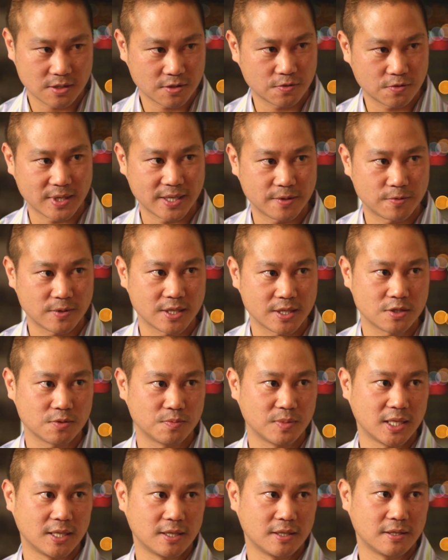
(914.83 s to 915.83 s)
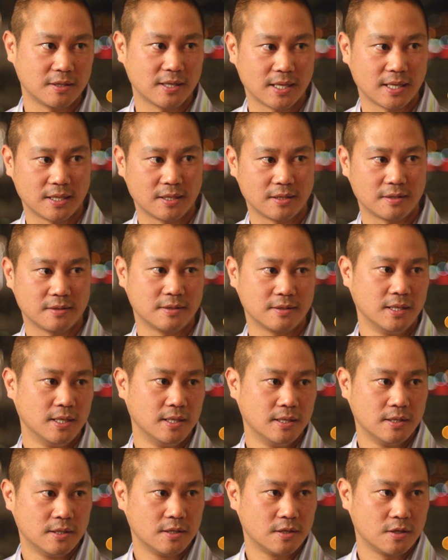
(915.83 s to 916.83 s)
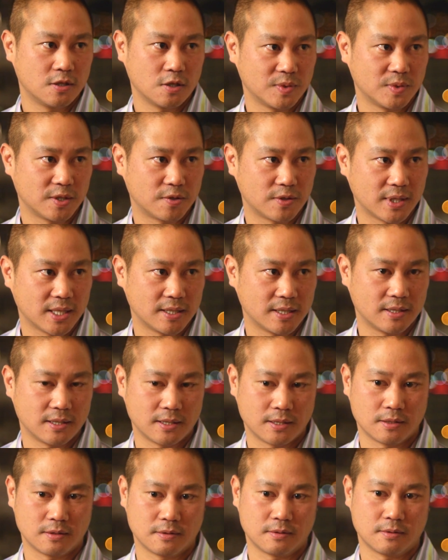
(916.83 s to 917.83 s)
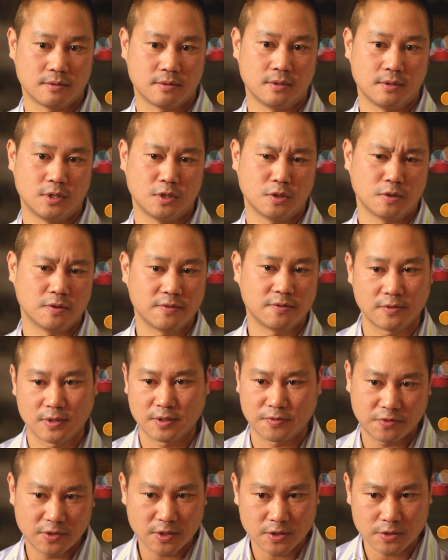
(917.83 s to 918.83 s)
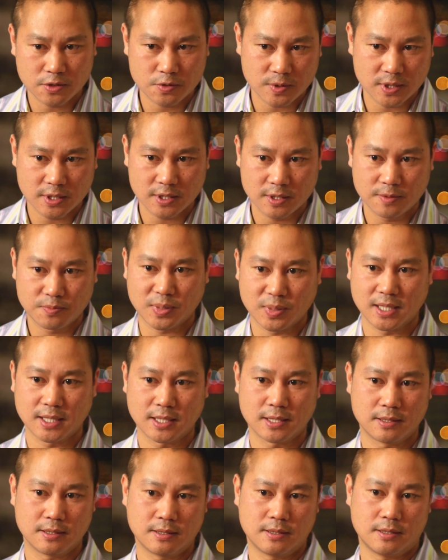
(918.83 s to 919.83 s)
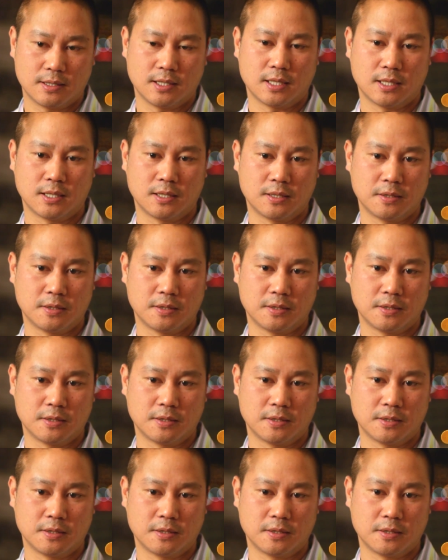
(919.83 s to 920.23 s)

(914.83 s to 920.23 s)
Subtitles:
this great resume, then they'll be great, and it feels weird, but